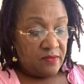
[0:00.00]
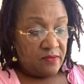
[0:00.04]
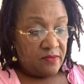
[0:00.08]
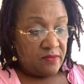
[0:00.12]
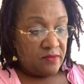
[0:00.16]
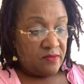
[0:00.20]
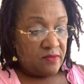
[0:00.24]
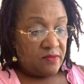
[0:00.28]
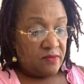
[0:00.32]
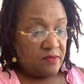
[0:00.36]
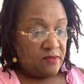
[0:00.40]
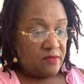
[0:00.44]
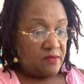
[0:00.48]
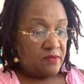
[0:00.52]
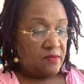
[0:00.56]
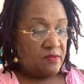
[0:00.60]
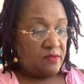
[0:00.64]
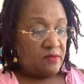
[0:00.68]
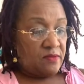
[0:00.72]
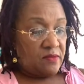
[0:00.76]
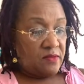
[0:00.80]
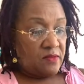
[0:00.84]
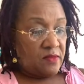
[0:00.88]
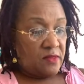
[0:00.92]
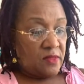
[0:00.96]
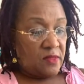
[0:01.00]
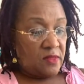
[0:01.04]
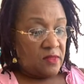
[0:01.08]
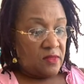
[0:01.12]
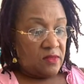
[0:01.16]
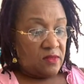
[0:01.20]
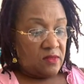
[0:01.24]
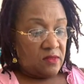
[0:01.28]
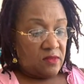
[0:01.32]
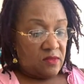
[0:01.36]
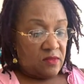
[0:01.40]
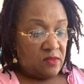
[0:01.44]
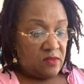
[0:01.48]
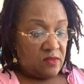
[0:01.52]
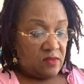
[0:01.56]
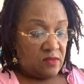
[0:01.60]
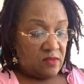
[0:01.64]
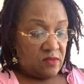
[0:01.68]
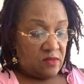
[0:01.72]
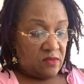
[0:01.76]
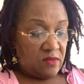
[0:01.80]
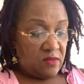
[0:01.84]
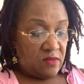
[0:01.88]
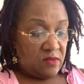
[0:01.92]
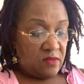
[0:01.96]

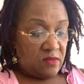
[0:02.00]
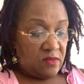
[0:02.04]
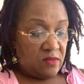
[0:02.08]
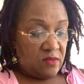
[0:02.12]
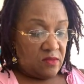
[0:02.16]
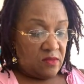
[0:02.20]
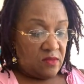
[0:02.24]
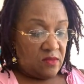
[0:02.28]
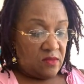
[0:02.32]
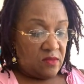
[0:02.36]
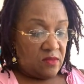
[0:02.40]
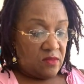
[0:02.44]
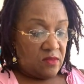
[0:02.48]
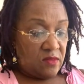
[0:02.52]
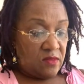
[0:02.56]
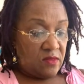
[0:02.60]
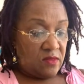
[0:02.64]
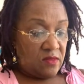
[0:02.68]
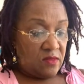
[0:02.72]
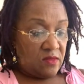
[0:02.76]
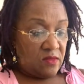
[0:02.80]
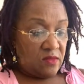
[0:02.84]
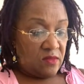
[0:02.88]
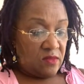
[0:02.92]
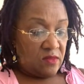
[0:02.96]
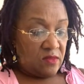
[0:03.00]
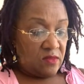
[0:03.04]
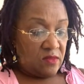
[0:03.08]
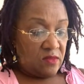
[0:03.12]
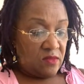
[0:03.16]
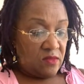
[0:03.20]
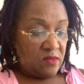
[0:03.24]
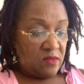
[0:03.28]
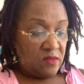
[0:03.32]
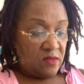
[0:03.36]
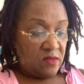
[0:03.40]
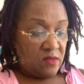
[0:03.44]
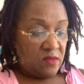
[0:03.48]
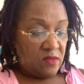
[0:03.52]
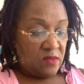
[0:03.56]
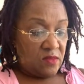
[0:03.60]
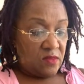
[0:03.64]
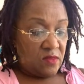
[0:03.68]
Nothing is said.